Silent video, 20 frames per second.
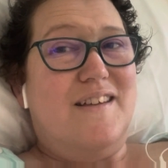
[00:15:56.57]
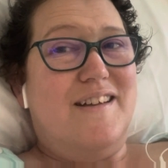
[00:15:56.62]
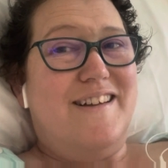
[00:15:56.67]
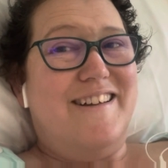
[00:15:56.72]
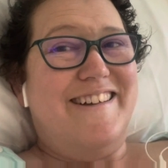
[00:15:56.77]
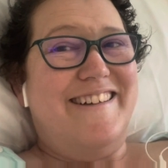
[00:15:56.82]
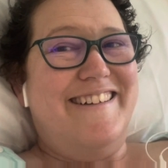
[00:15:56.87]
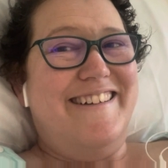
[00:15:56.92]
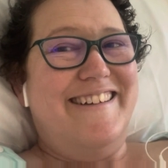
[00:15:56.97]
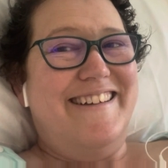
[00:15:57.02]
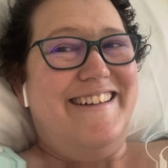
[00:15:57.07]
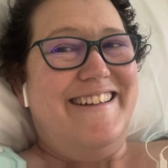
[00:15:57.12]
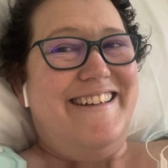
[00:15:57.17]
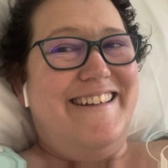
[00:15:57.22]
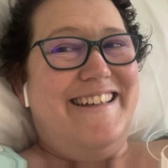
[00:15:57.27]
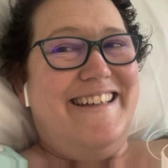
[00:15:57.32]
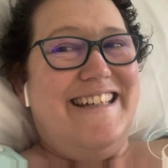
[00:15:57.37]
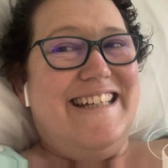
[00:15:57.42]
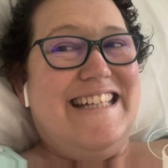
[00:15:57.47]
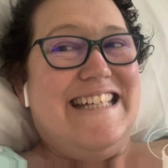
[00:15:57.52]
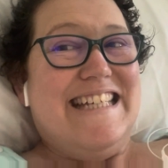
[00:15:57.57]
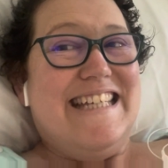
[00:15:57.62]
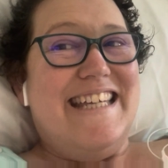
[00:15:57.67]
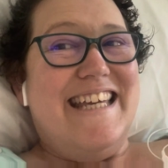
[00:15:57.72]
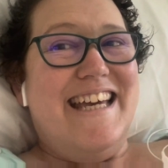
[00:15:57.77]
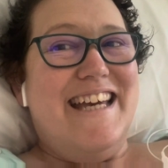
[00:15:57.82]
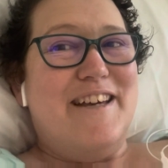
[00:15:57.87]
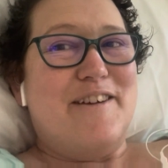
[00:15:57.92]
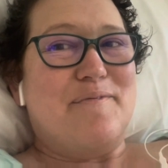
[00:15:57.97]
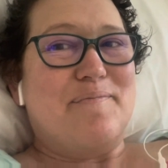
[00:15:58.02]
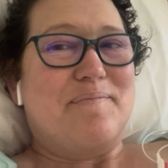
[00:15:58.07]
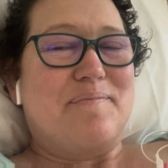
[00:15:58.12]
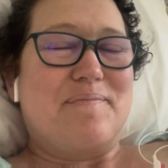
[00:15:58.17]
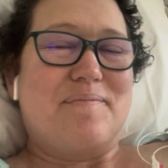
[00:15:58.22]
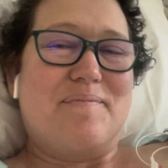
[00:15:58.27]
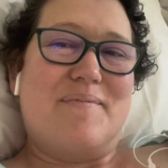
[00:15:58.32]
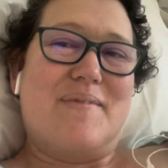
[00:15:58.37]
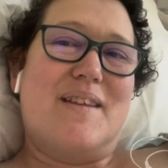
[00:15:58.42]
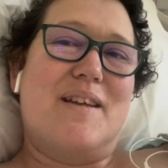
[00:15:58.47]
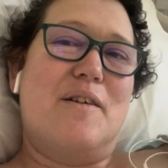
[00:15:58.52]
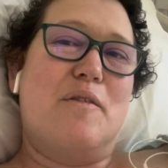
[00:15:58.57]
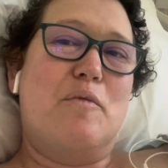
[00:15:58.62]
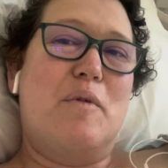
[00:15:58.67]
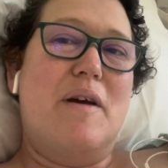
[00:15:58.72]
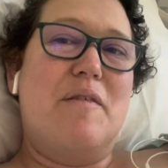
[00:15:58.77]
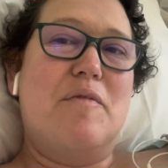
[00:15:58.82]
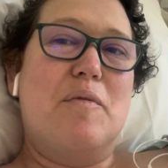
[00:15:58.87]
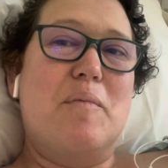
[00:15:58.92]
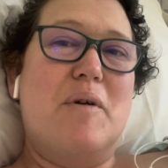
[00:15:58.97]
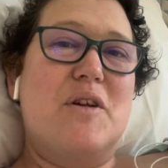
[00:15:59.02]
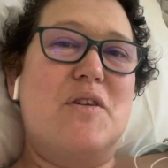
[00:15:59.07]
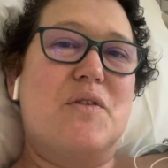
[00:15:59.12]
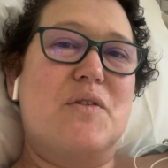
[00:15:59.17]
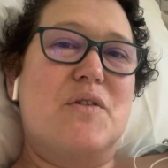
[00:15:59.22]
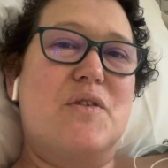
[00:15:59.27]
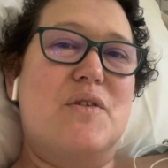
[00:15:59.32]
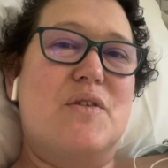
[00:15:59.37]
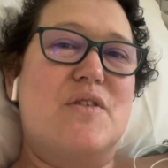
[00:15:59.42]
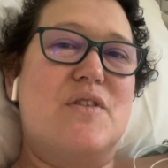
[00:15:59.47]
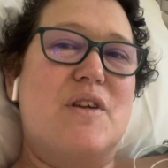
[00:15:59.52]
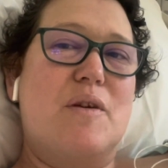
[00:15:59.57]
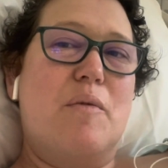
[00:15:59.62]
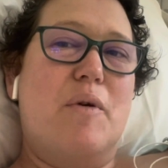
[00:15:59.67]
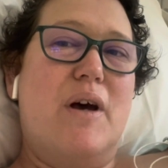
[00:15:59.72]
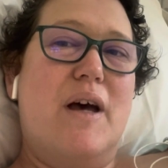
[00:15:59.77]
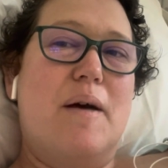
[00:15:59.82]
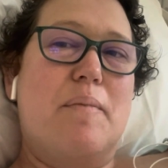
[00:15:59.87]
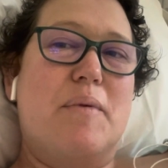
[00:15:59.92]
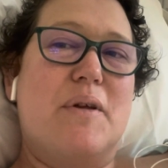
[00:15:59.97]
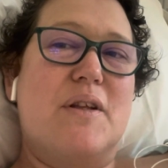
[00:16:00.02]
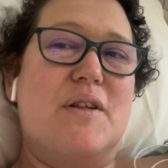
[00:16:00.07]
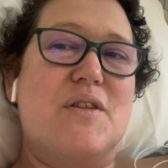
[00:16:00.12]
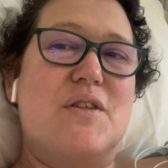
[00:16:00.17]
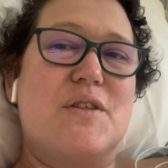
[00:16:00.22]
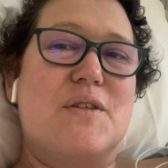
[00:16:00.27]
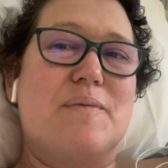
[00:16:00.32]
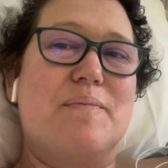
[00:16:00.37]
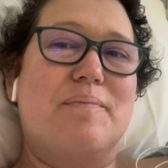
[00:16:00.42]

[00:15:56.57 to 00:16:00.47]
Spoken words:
So yeah, I'll wait for my doctor and see what happens.